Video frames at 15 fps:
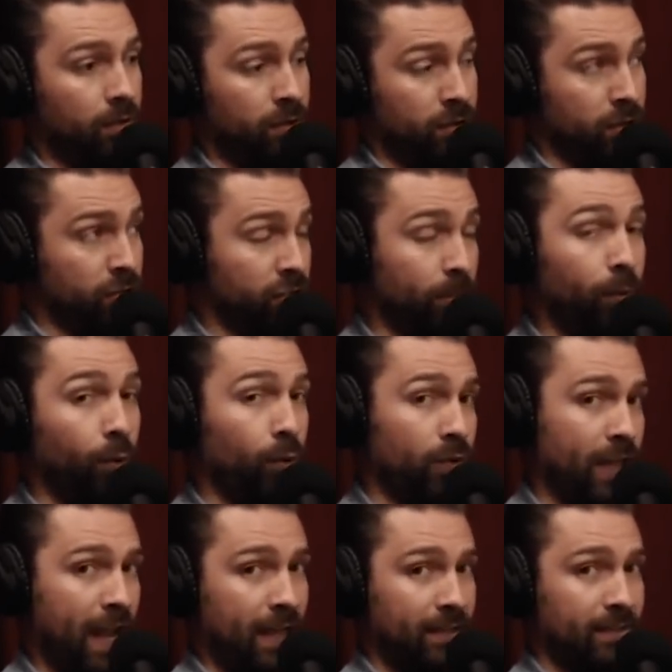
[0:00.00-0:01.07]
to support
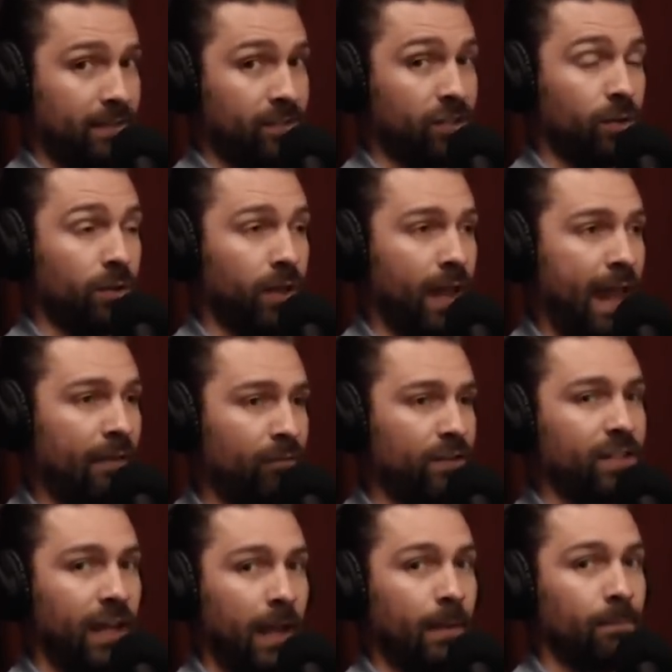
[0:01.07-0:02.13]
that, so that every
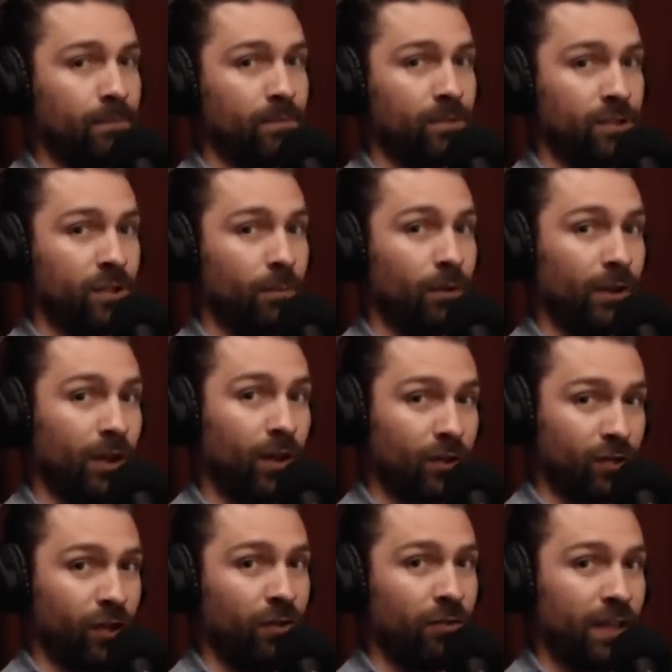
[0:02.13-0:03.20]
time someone
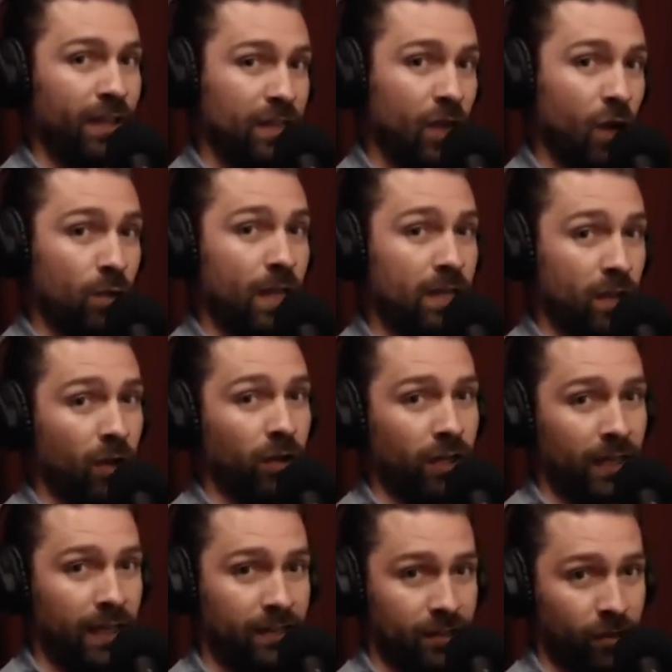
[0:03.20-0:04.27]
logs on, they know they're not
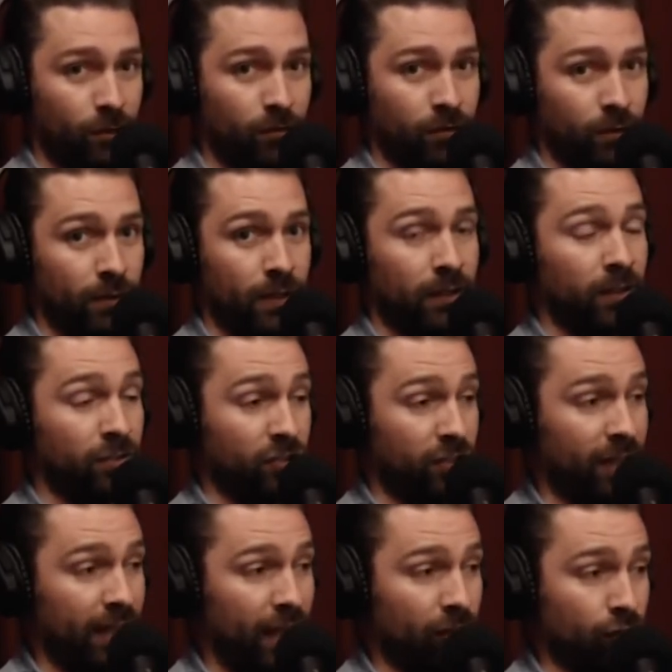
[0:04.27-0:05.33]
gonna get sold to, and they're just
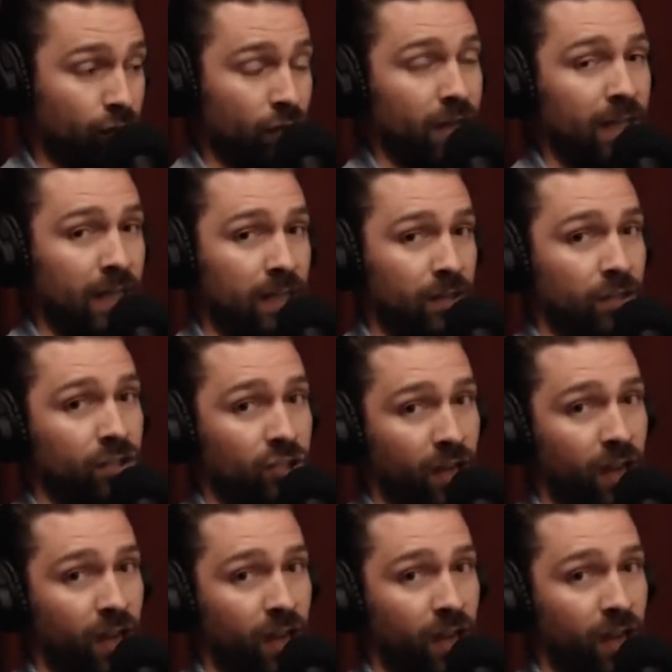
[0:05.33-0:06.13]
gonna get really shit